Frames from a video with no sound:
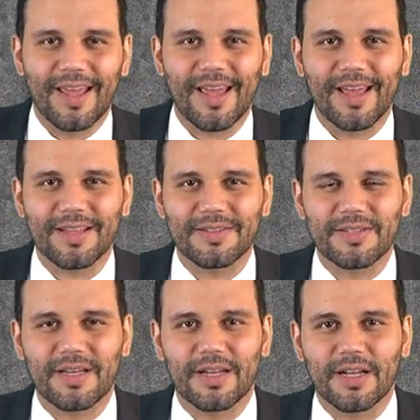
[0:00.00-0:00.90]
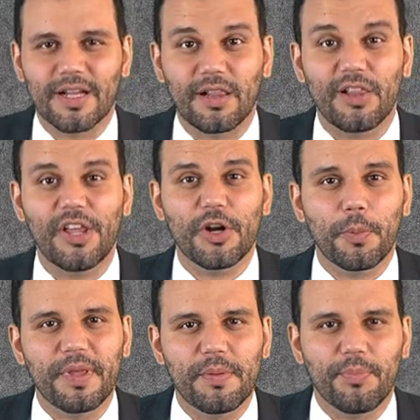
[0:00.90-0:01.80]
and uh,
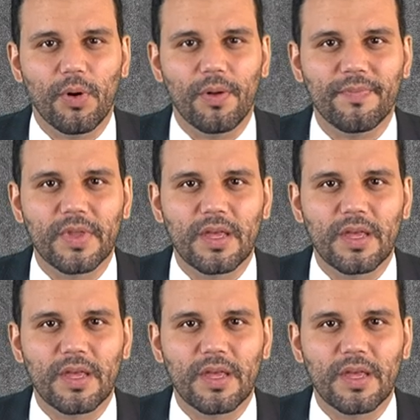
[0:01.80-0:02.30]
little people